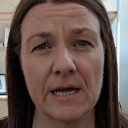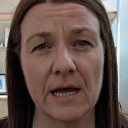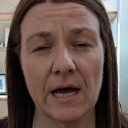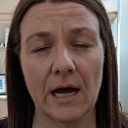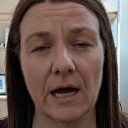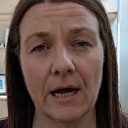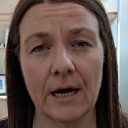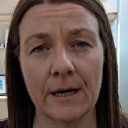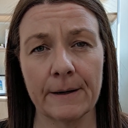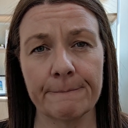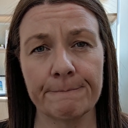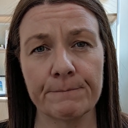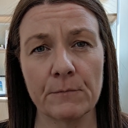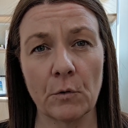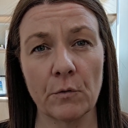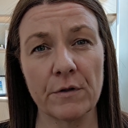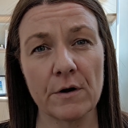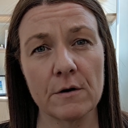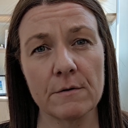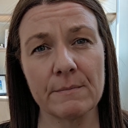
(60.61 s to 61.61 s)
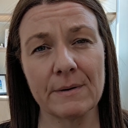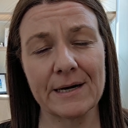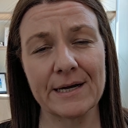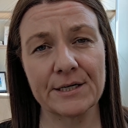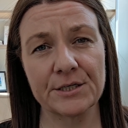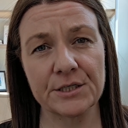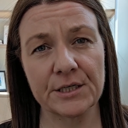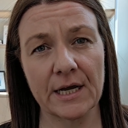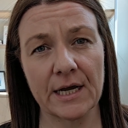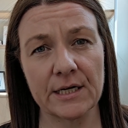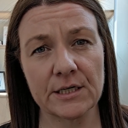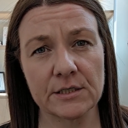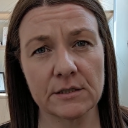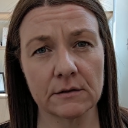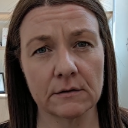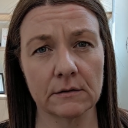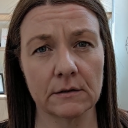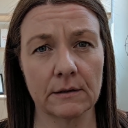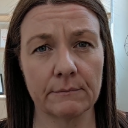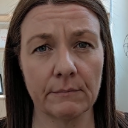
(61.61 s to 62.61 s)
Although my
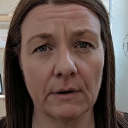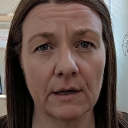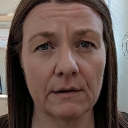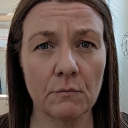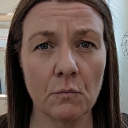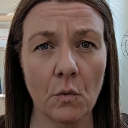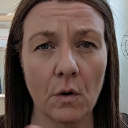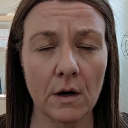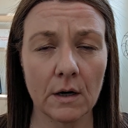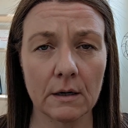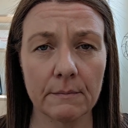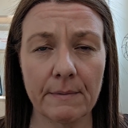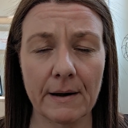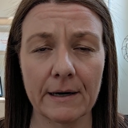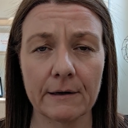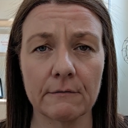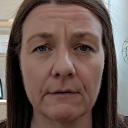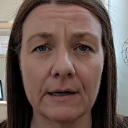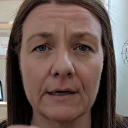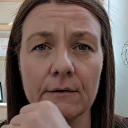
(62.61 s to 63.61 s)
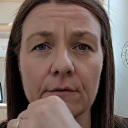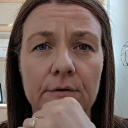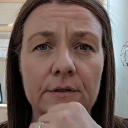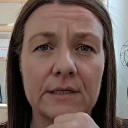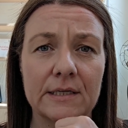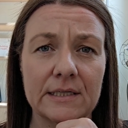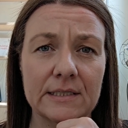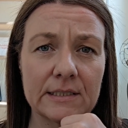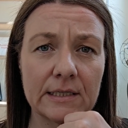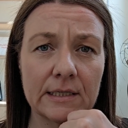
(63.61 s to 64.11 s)
educational and my work background is